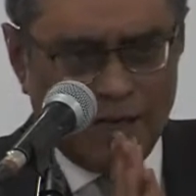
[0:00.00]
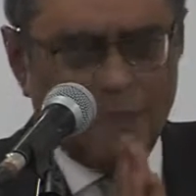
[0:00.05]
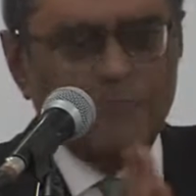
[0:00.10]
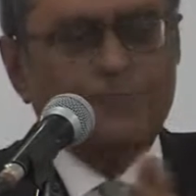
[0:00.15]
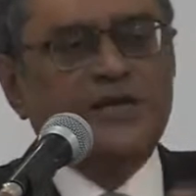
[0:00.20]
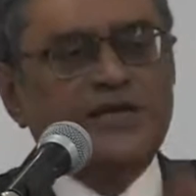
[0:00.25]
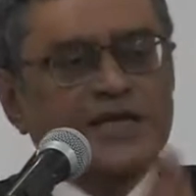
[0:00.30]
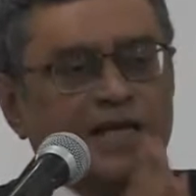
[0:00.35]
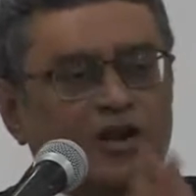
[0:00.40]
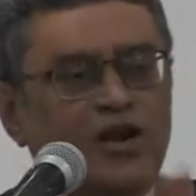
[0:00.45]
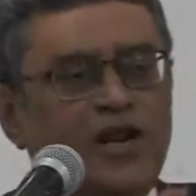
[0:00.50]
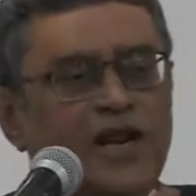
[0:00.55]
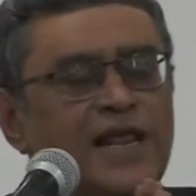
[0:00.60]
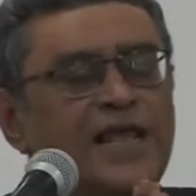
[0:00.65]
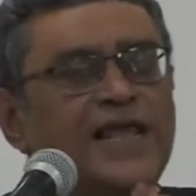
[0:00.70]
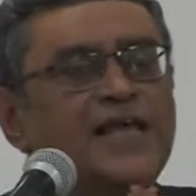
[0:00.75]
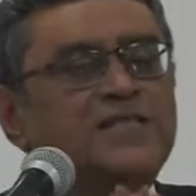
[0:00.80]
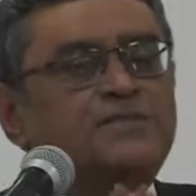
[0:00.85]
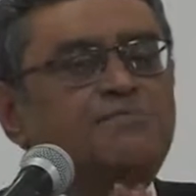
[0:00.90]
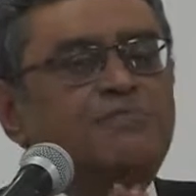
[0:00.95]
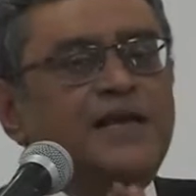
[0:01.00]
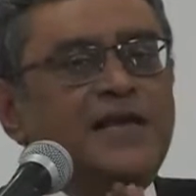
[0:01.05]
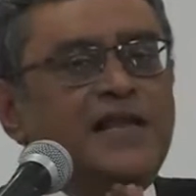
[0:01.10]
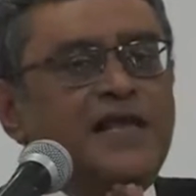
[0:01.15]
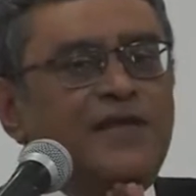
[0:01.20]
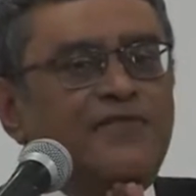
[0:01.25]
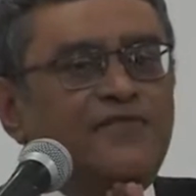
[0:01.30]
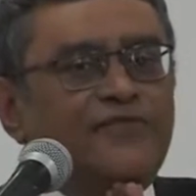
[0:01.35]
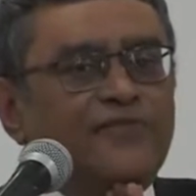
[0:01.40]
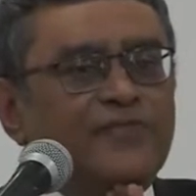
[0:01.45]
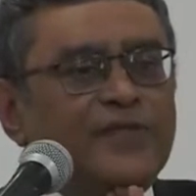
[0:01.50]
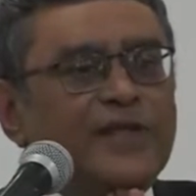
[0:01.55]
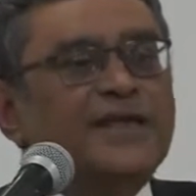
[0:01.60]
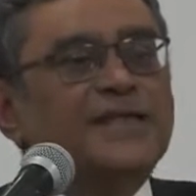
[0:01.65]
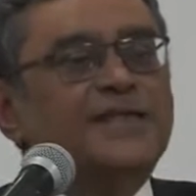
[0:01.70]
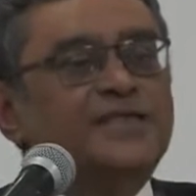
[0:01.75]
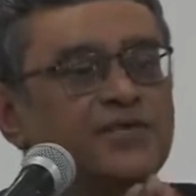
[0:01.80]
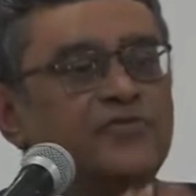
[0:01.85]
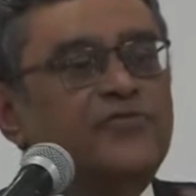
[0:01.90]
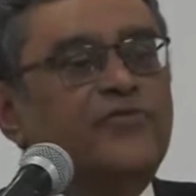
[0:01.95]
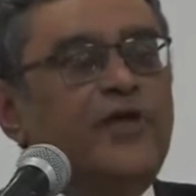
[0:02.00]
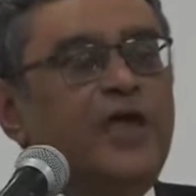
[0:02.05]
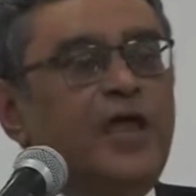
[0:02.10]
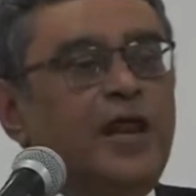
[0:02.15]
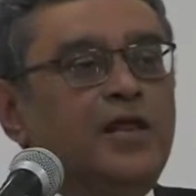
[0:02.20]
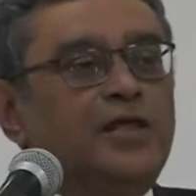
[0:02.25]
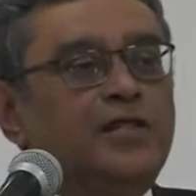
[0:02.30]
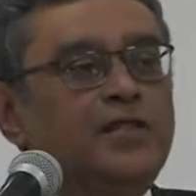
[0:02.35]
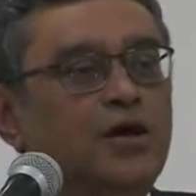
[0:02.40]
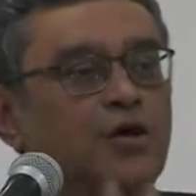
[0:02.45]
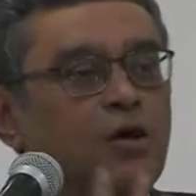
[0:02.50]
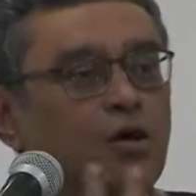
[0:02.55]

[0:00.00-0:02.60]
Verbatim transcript: particularly his belief that it's really the